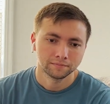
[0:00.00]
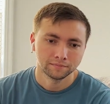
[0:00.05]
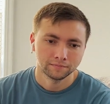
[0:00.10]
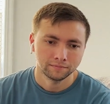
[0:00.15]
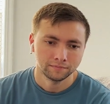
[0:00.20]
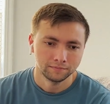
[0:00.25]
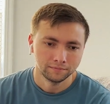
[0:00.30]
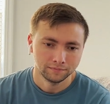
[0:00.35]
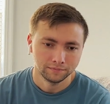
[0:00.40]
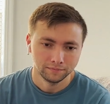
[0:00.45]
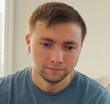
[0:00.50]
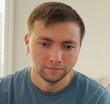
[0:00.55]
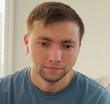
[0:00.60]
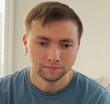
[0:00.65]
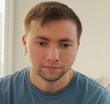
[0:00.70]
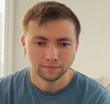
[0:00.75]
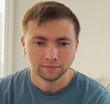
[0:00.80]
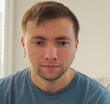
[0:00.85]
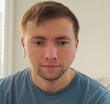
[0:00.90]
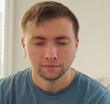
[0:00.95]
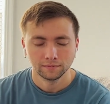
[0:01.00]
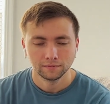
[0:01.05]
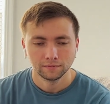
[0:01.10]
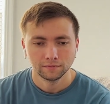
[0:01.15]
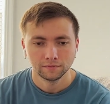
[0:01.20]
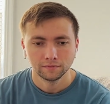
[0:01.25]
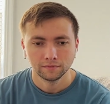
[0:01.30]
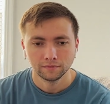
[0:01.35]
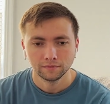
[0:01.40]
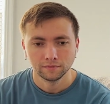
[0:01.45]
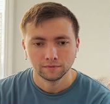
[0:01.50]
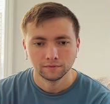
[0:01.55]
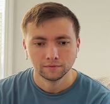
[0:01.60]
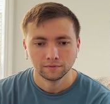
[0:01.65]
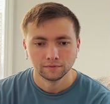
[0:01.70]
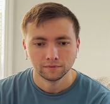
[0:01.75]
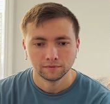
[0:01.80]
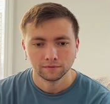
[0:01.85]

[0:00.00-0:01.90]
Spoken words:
[no speech]